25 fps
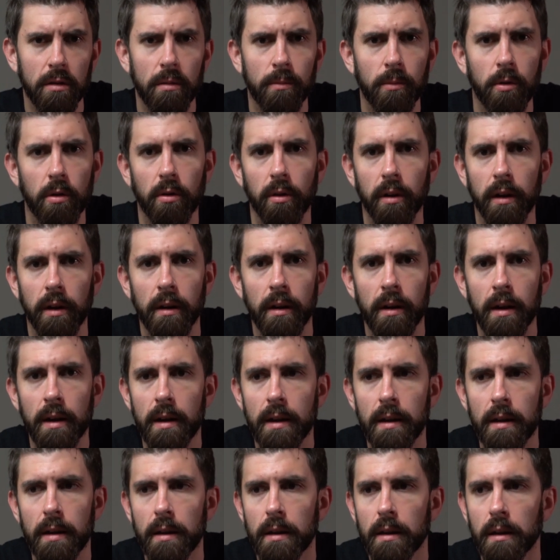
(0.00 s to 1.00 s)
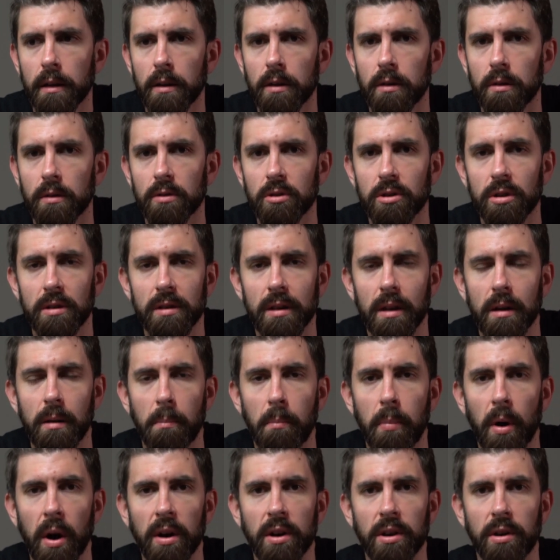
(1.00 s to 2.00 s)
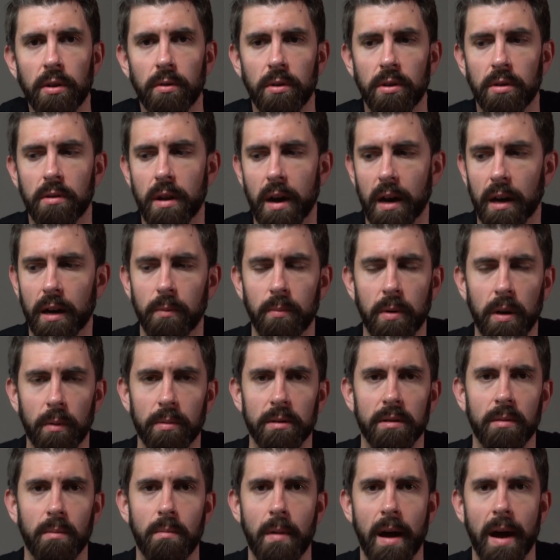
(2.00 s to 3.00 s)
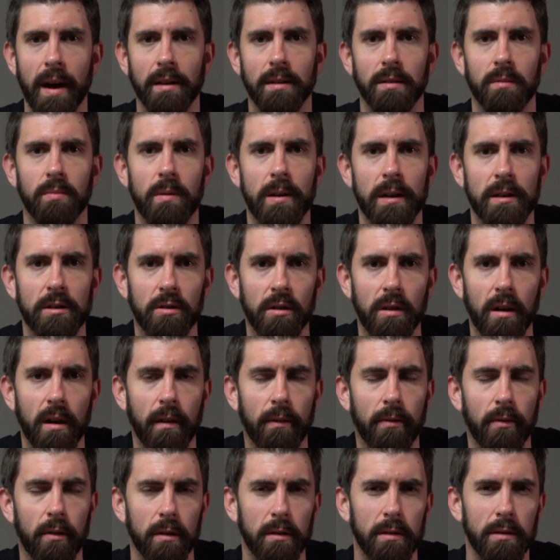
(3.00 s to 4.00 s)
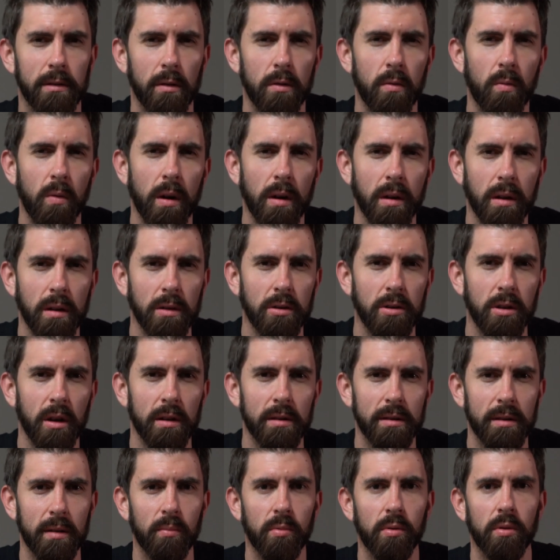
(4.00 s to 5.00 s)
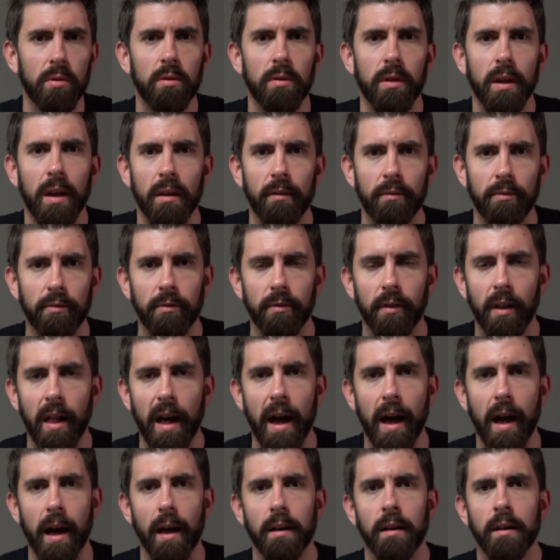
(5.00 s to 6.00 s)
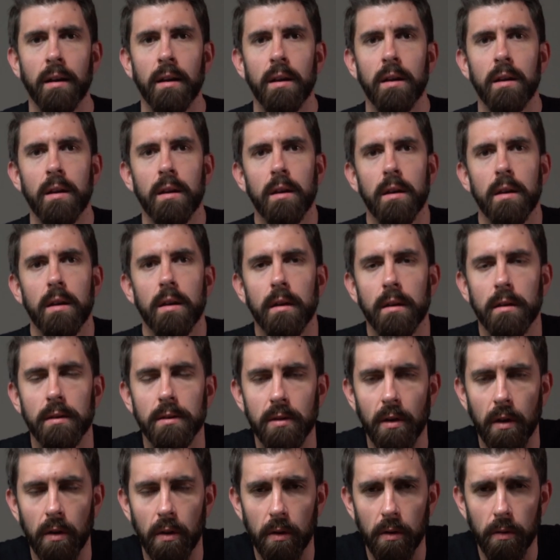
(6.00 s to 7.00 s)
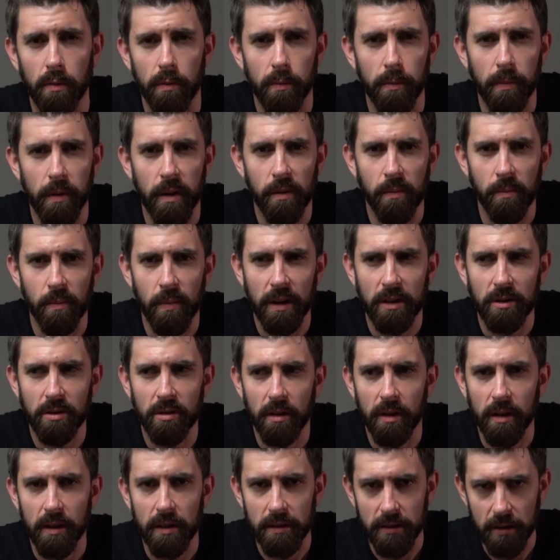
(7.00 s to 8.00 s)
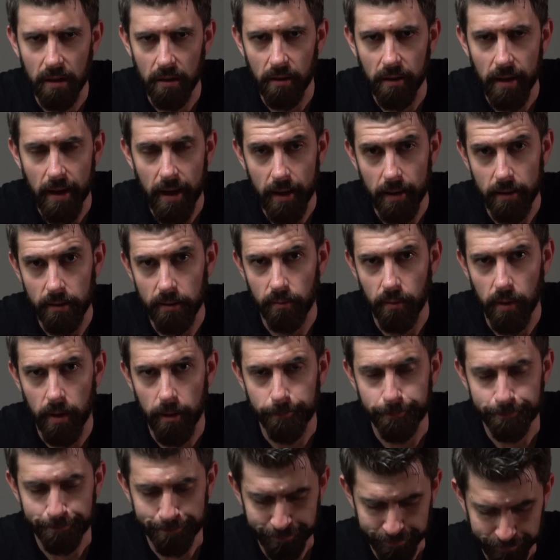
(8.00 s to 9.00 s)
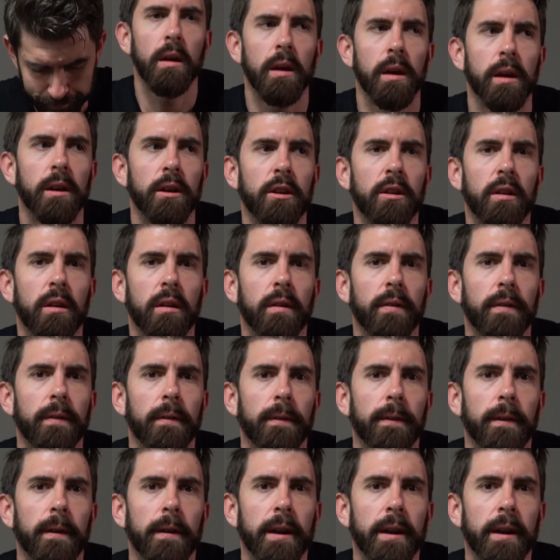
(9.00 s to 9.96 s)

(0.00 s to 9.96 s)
or it's just going to bug you, and you're not going to be able to maximize your effort. So you want an adjustable and flat. So make sure to consider that as well. And the